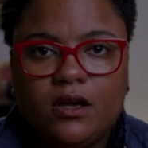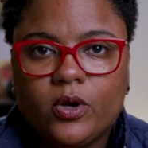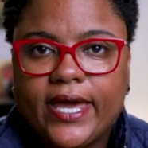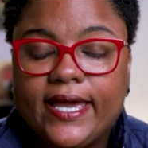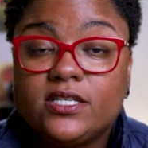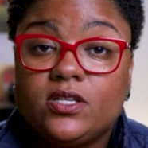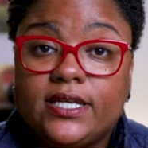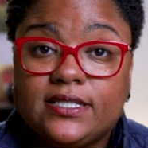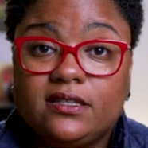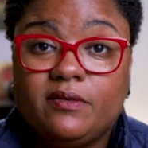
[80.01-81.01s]
Okay, so
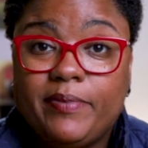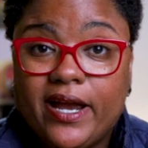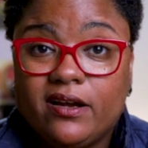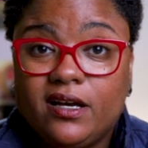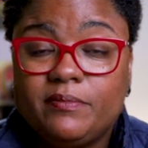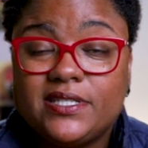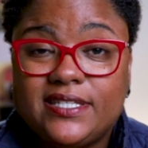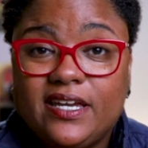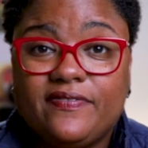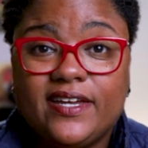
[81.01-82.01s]
let's get them paired up and
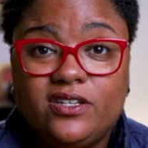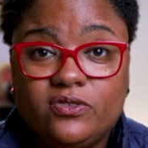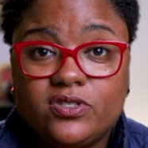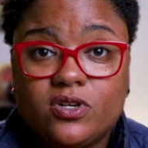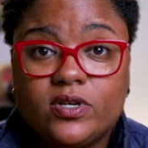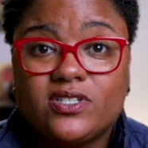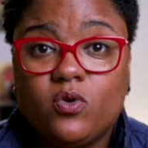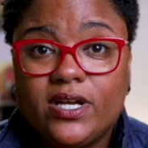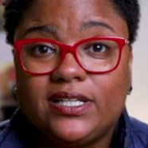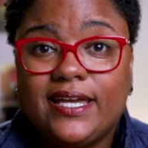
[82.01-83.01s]
see if they do so as
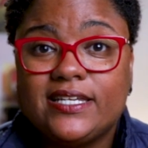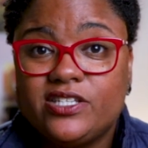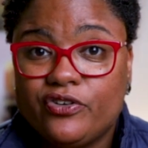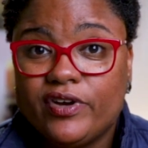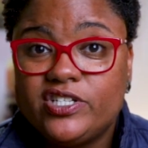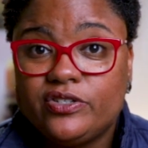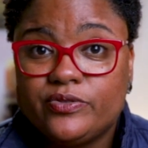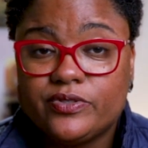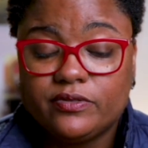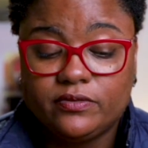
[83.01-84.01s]
quickly as the originals.